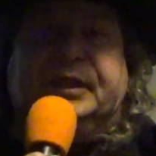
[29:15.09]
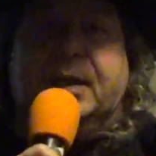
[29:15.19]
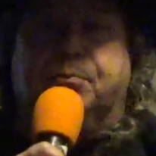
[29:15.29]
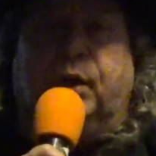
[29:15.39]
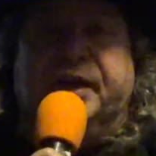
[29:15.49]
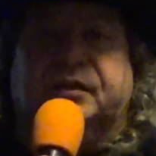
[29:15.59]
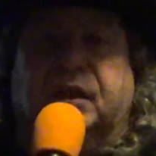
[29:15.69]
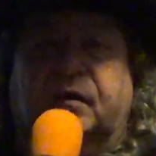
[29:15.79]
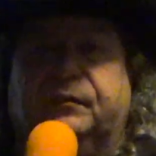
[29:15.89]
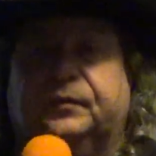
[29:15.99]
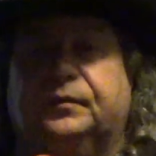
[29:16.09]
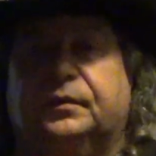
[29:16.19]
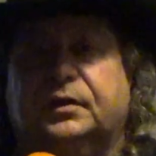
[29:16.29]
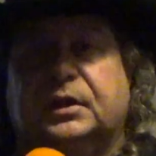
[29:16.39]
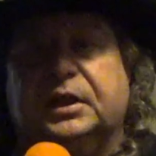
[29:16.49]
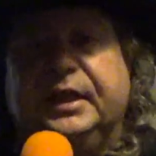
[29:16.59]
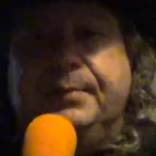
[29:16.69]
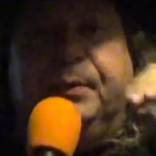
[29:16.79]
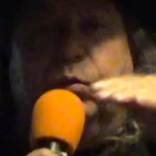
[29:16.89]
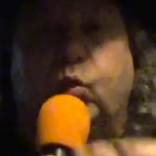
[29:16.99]
they break love.
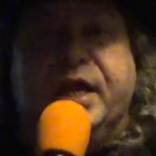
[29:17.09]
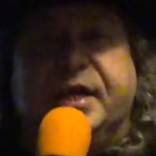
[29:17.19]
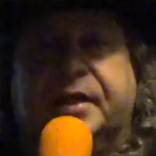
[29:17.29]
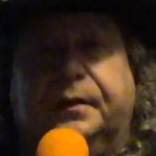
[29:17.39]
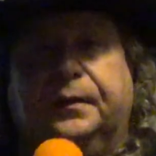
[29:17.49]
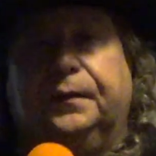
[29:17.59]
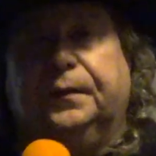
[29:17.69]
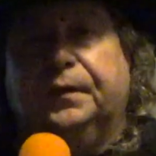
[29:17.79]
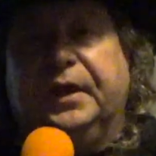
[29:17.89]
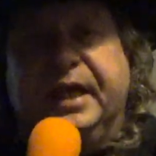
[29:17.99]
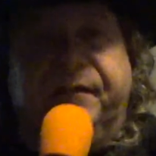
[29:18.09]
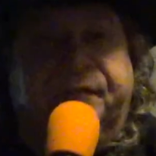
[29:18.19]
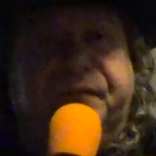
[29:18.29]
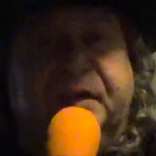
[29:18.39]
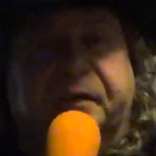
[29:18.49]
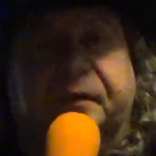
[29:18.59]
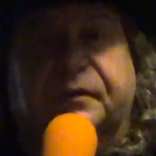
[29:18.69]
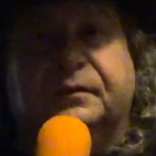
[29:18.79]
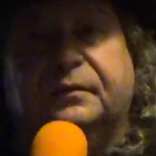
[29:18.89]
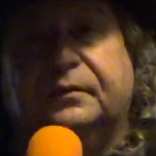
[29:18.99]
Keep it weak in fear.
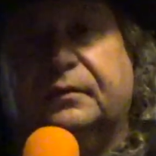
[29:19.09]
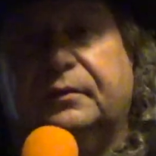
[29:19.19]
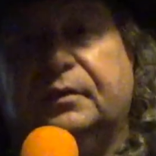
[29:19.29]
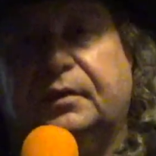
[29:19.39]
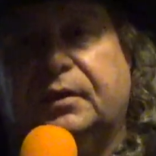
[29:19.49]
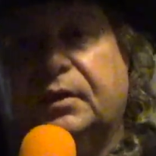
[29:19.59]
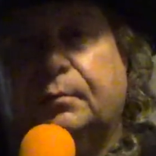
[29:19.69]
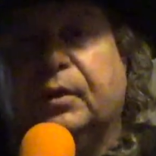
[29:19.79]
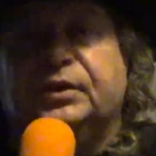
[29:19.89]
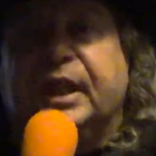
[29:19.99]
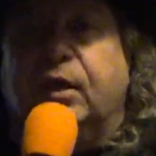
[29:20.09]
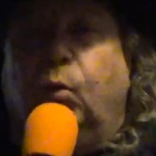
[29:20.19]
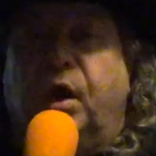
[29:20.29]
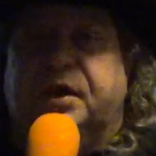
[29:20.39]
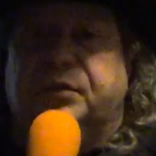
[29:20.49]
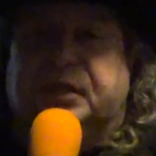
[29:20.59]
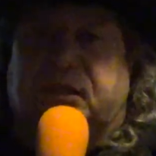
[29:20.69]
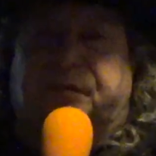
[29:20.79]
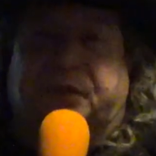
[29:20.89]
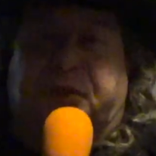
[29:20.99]
Because they don't want you delivering